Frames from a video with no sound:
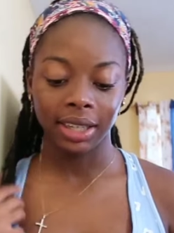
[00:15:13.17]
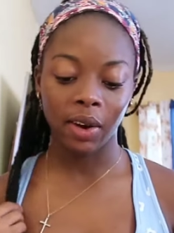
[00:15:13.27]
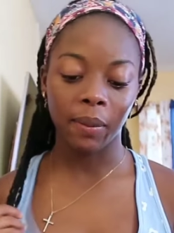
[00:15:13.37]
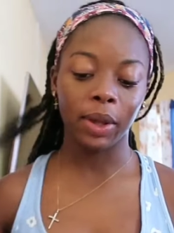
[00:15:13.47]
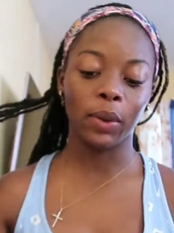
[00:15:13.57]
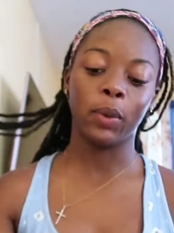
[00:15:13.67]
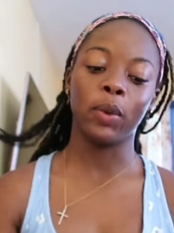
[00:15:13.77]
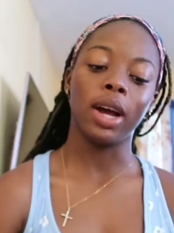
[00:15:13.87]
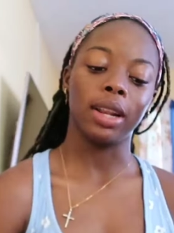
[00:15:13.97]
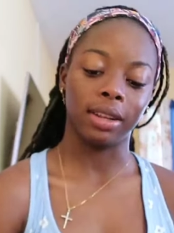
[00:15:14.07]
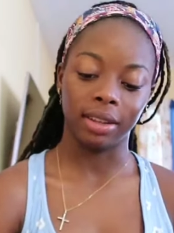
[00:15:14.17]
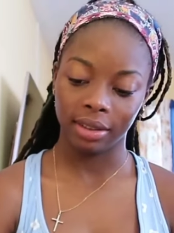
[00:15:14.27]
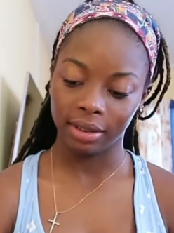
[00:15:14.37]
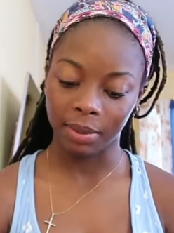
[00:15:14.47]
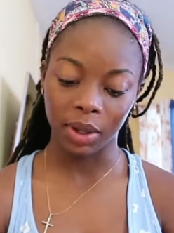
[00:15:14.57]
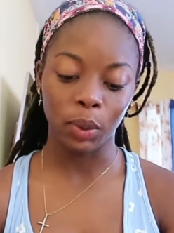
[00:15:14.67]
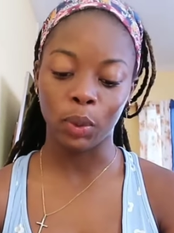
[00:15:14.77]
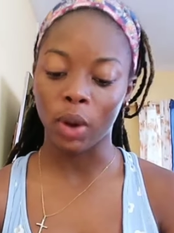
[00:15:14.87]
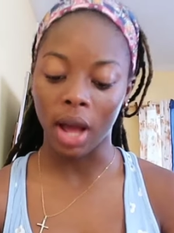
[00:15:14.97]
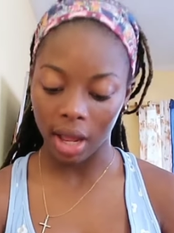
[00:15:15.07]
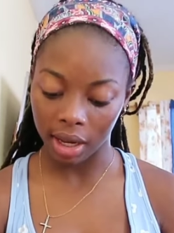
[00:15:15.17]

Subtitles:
Oh my god. Oh my god.